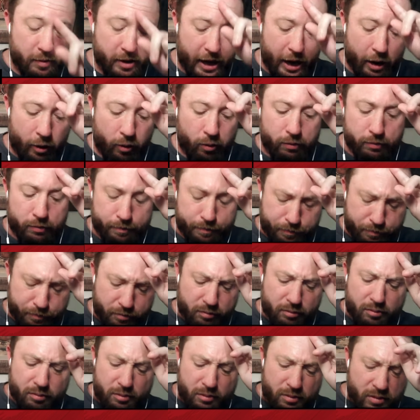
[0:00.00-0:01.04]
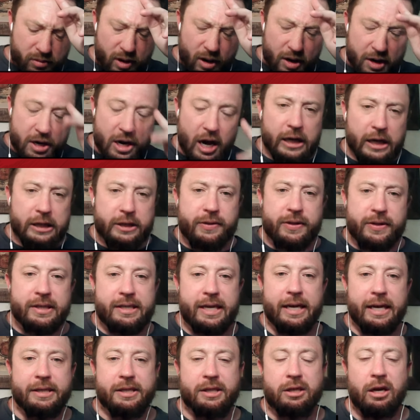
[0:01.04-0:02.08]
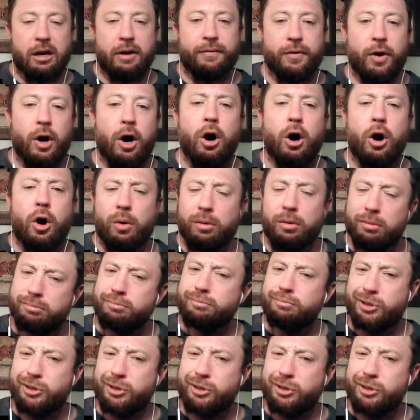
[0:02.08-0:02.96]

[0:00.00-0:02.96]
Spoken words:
Now, not to the test of, oh,